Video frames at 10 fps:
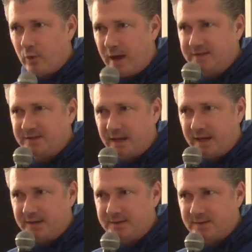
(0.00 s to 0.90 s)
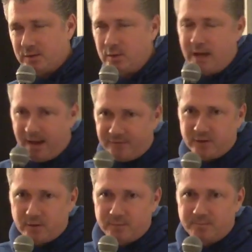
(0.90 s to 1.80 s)
writes things. You'd
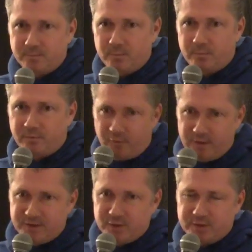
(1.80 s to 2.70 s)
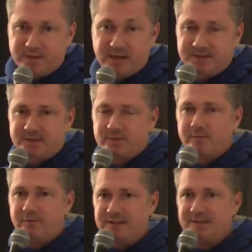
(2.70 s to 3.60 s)
have to freeze your
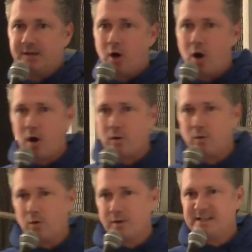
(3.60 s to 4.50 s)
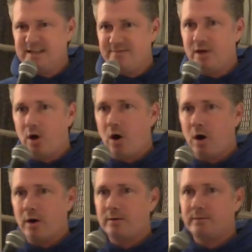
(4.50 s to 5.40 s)
VCR or
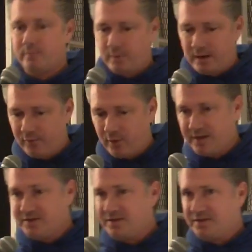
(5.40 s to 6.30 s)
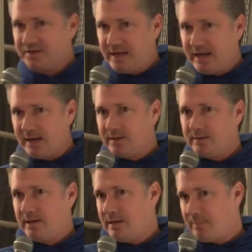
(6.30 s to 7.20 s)
DVR, whenever it is, to see
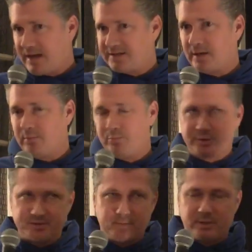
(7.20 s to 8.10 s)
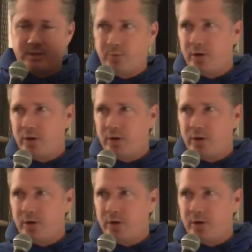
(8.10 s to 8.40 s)
it. He makes them, puts them